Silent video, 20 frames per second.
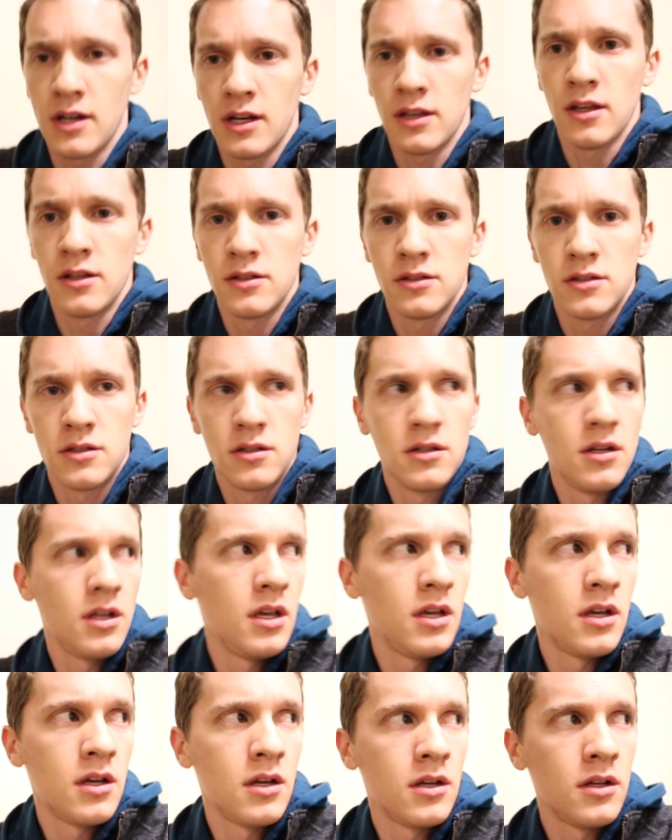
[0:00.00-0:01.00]
I got lunch,
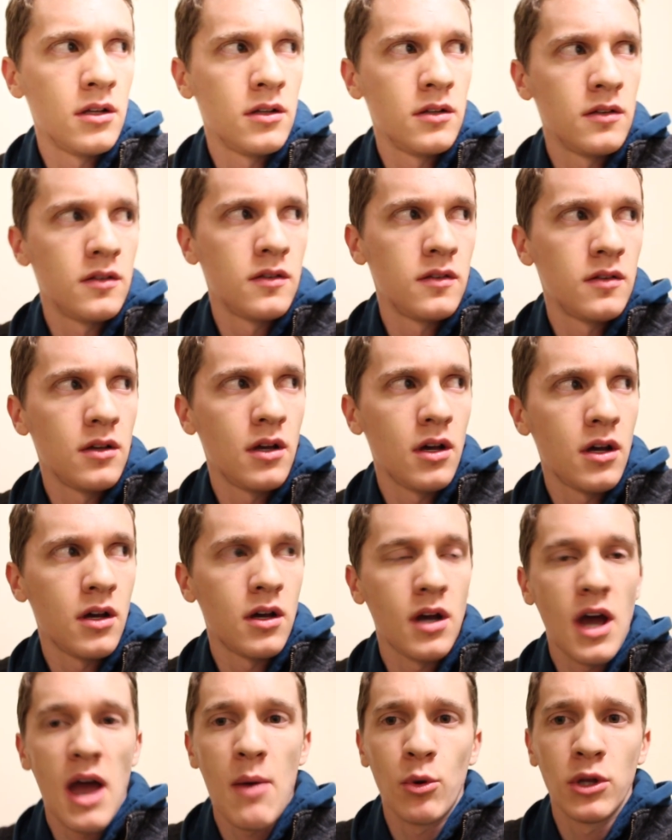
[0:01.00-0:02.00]
and uh,
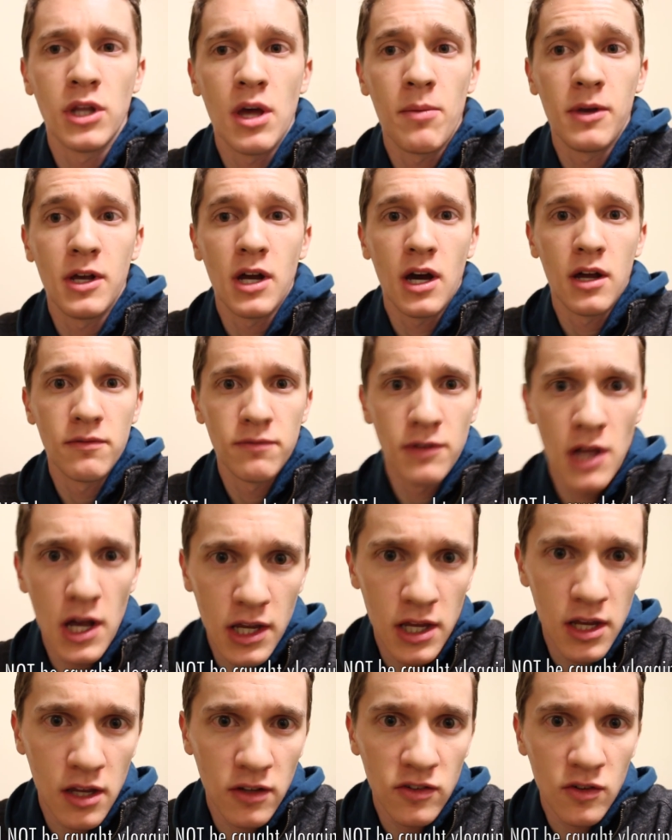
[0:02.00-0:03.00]
I will not be caught
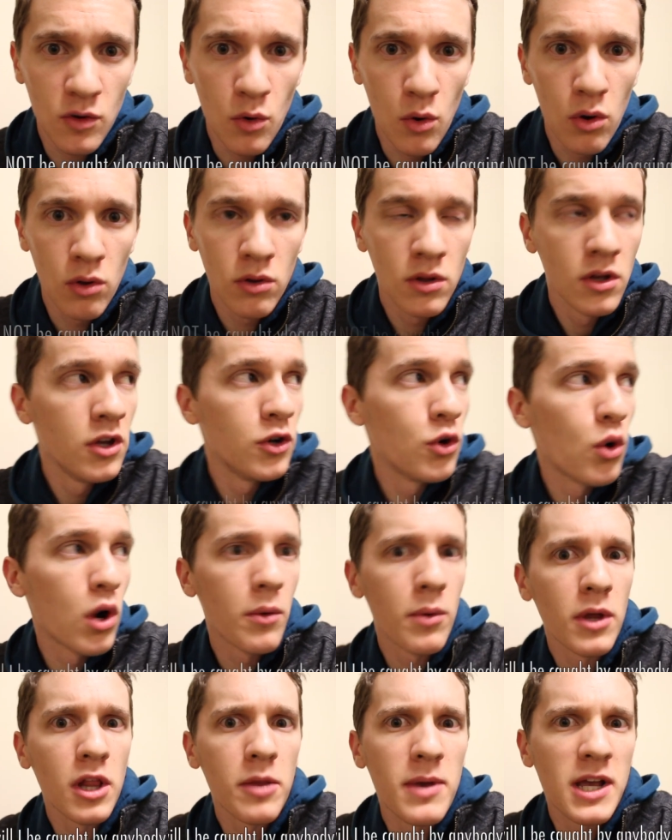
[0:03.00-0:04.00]
vlogging in school, nor
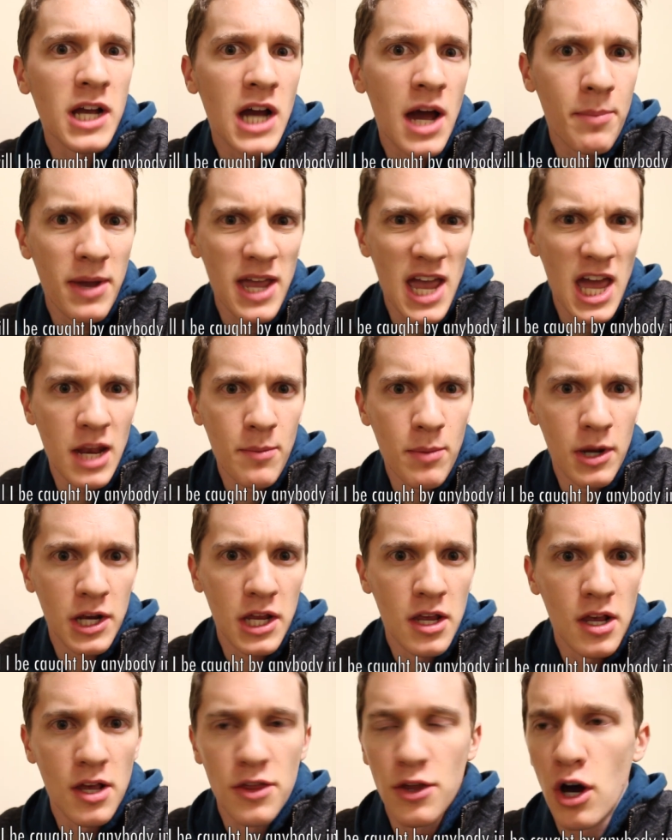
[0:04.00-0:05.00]
will I be caught by
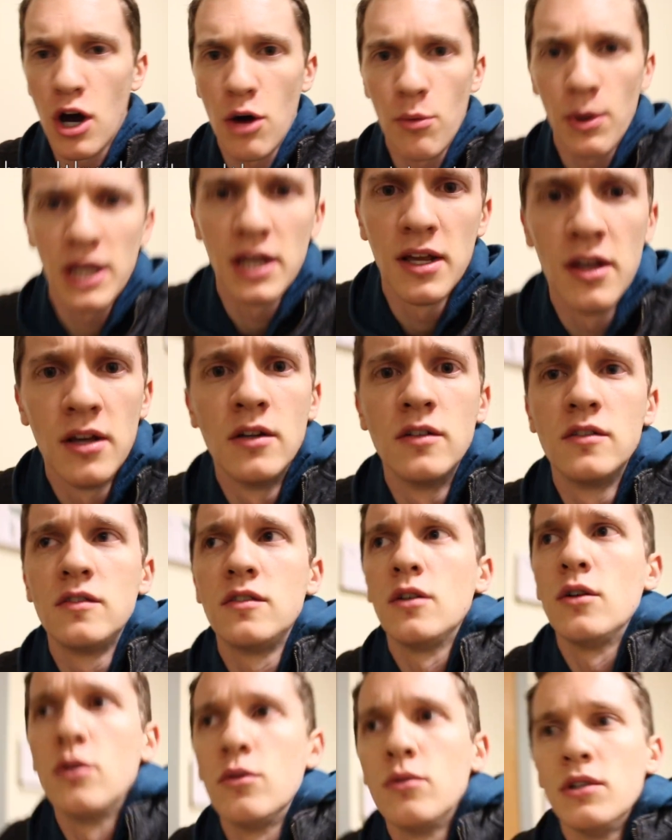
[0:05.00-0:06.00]
anybody in the hallway.
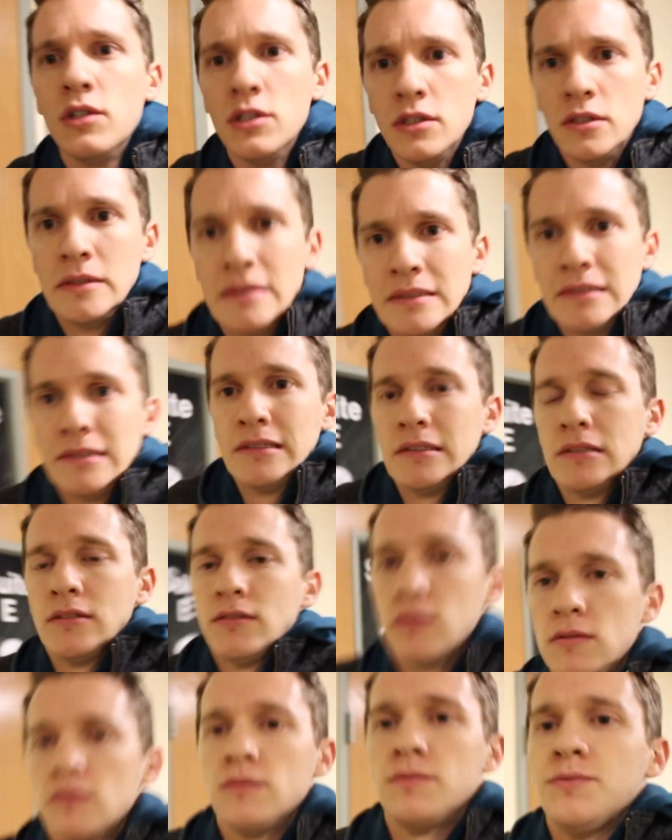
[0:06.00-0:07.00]
So
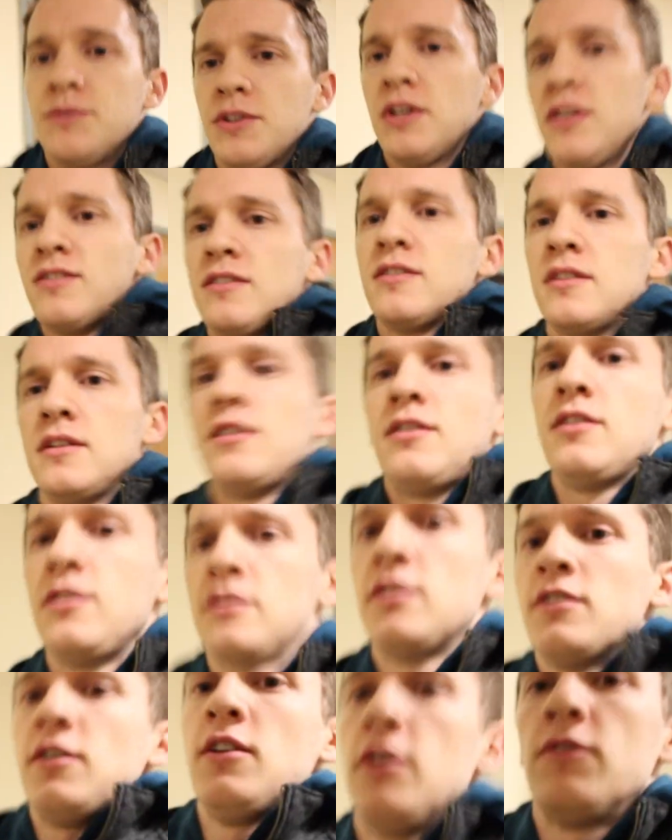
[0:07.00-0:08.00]
this
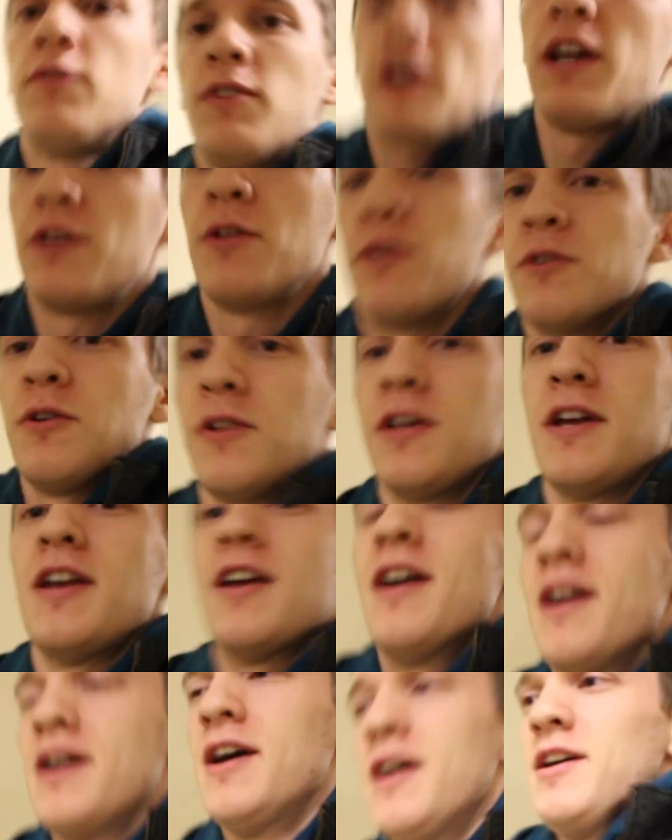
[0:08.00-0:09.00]
is
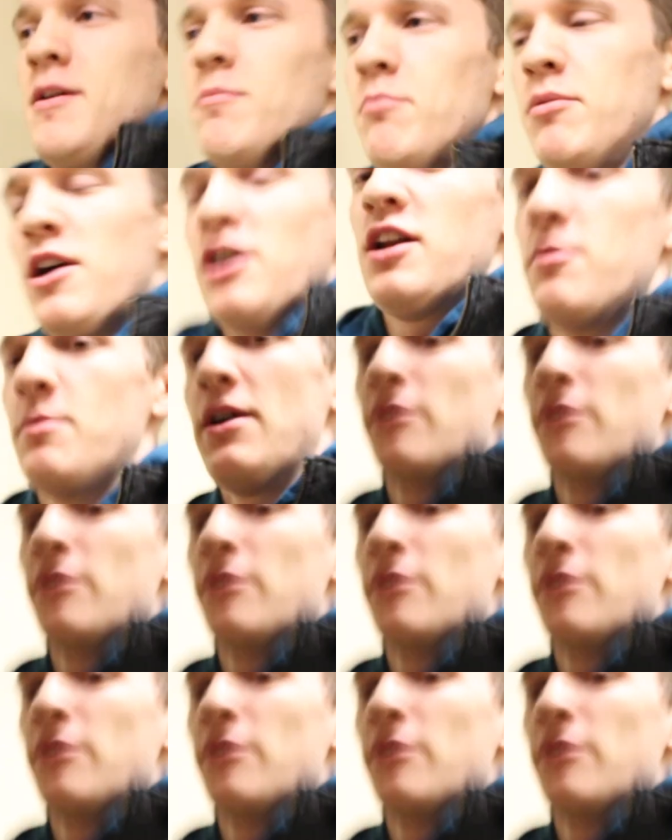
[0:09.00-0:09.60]
regularly part of